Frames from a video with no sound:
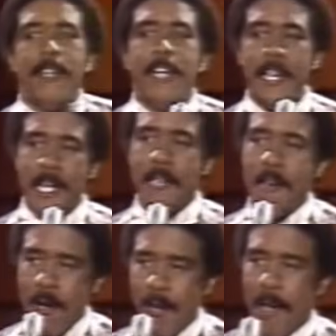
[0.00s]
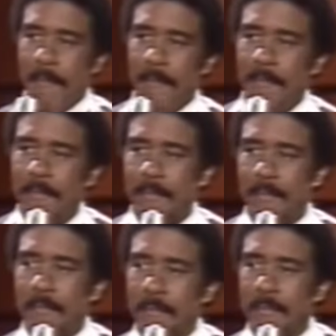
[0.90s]
nigga you call up?
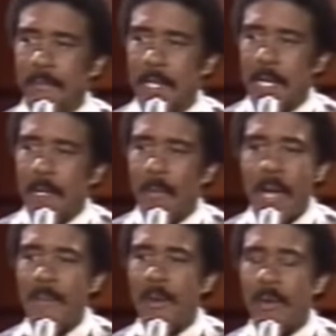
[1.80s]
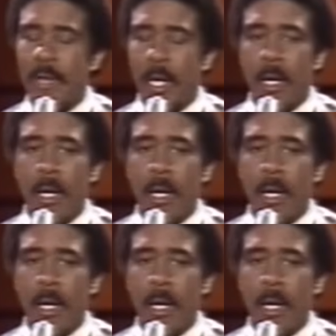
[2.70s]
White boy went,